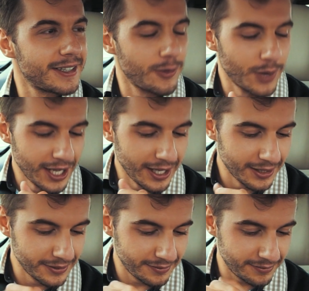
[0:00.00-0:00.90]

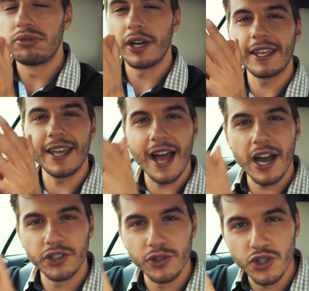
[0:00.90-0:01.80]
well, braking
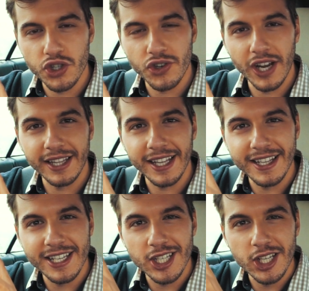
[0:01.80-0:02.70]
hard on straight
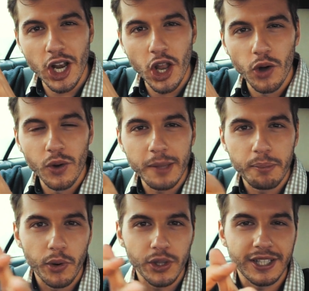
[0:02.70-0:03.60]
and slowly
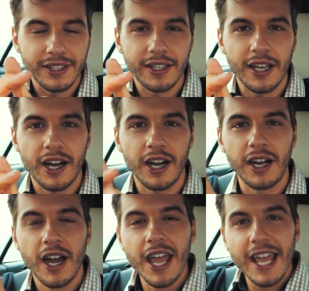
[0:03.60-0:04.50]
pointing the
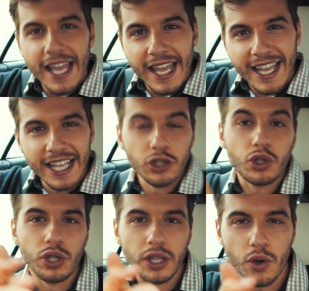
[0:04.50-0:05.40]
car
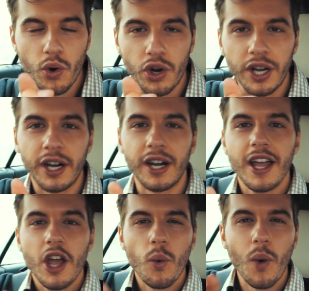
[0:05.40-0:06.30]
into the corner
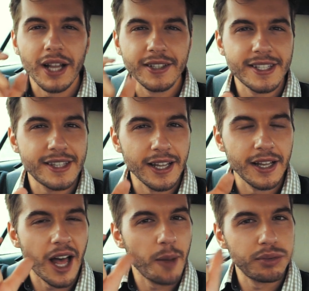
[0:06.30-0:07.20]
while
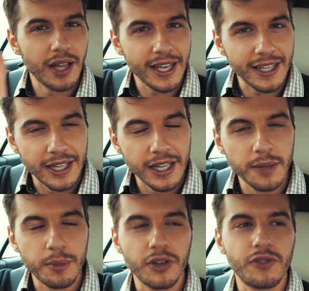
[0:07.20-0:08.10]
still applying a
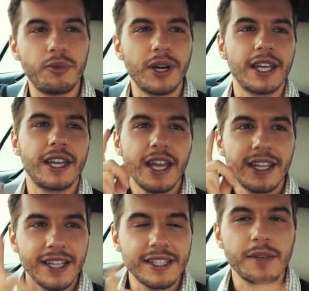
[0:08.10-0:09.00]
little bit of brake.
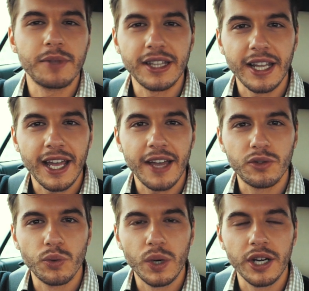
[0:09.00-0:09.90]
That's something that I have
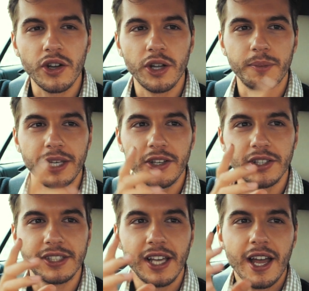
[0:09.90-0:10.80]
to work on,
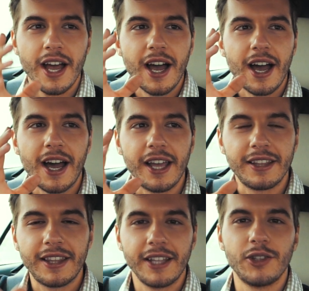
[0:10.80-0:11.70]
because I
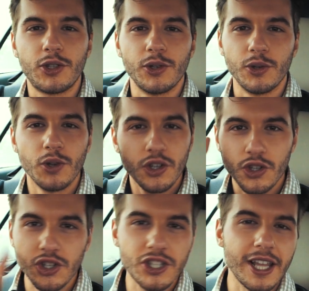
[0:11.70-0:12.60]
tend to
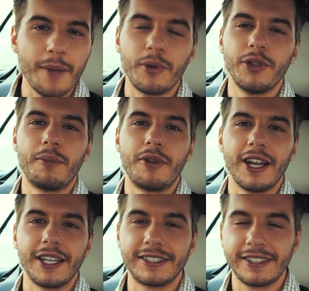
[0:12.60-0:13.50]
just stamp on the
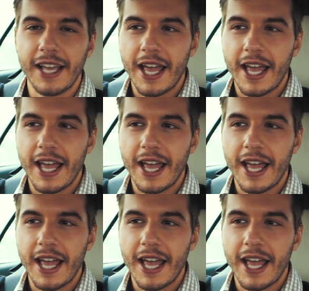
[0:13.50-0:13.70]
brakes